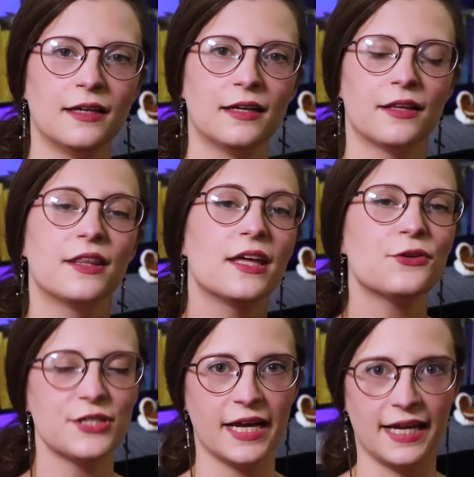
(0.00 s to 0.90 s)
The other
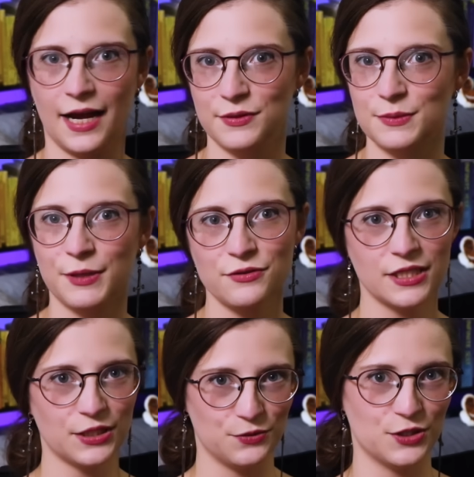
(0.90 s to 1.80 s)
day, I was browsing
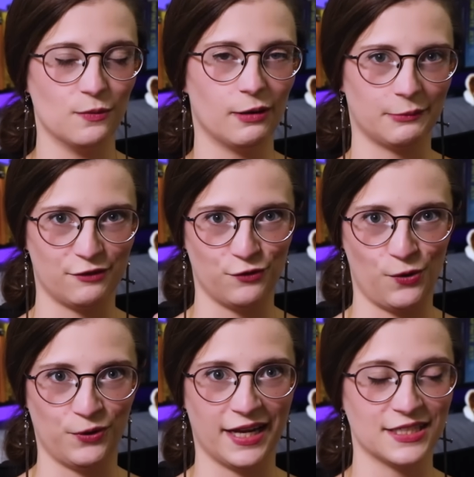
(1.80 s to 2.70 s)
YouTube on my
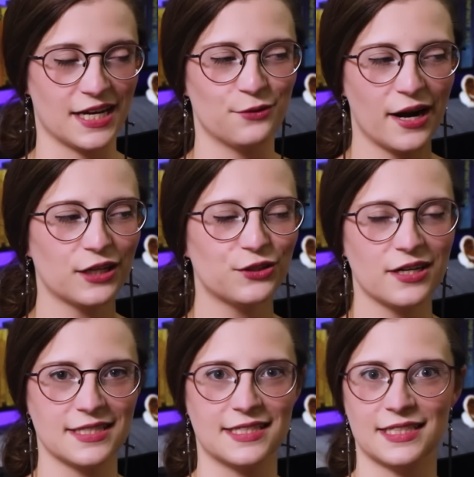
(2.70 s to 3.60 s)
phone and I ran
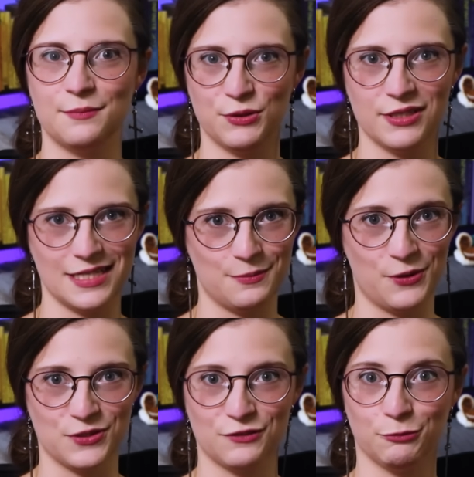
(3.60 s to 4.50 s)
across this community
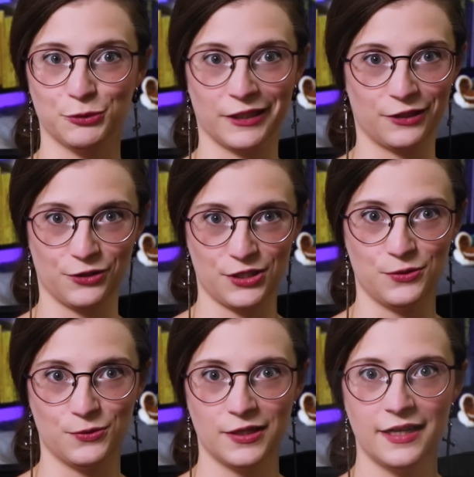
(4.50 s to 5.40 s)
post from
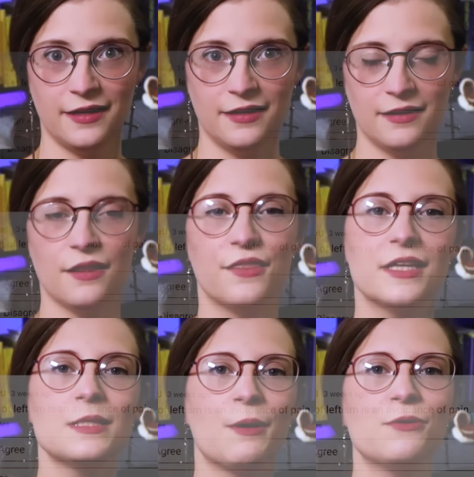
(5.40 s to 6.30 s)
PragerU.
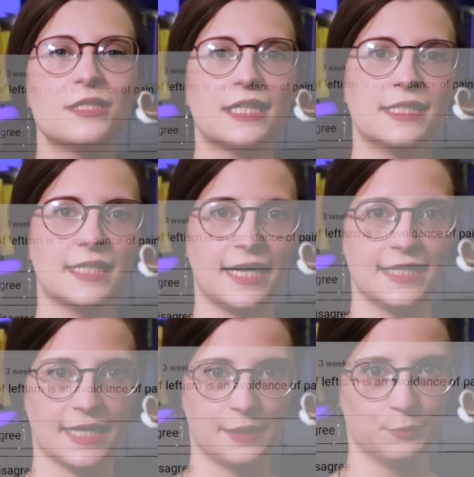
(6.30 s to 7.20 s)
This post
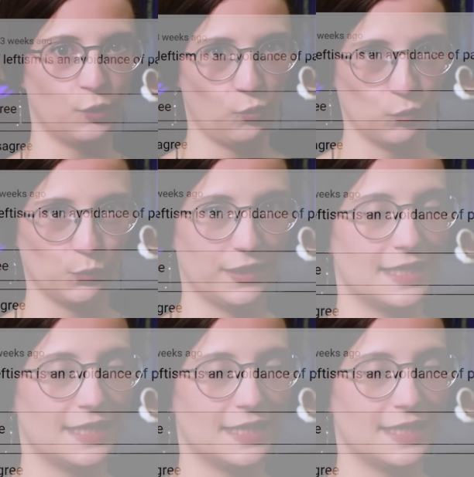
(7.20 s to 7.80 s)
contained a poll with a